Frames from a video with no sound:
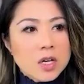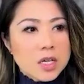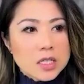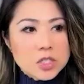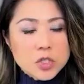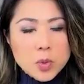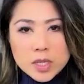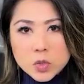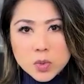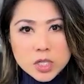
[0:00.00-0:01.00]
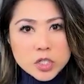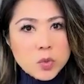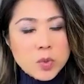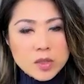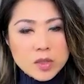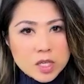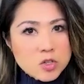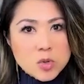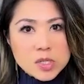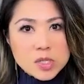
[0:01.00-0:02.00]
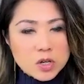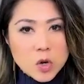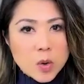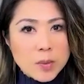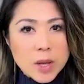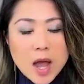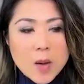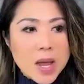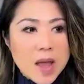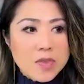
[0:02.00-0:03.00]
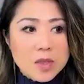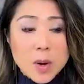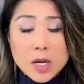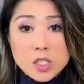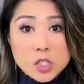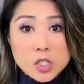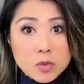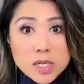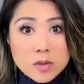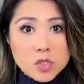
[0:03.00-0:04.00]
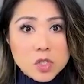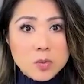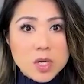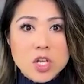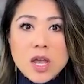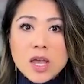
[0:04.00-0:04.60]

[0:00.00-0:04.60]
in 2022 when the interest rate started going up and the market slowed down so much.